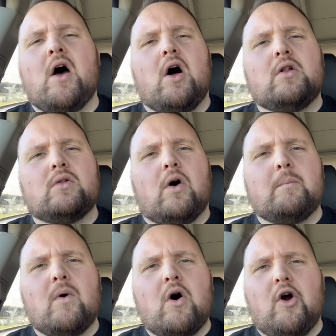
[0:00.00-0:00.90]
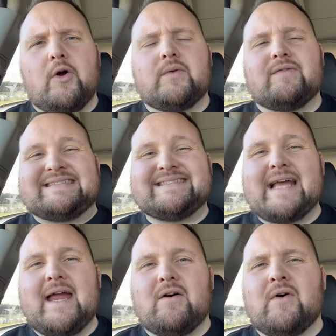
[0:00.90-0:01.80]
a lot more homes for
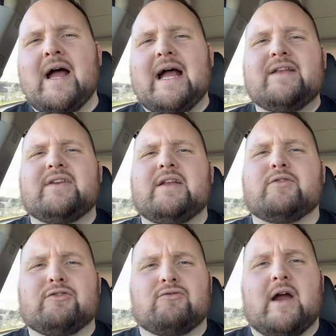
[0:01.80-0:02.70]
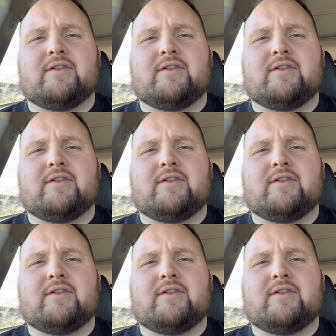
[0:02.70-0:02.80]
sale as interest rates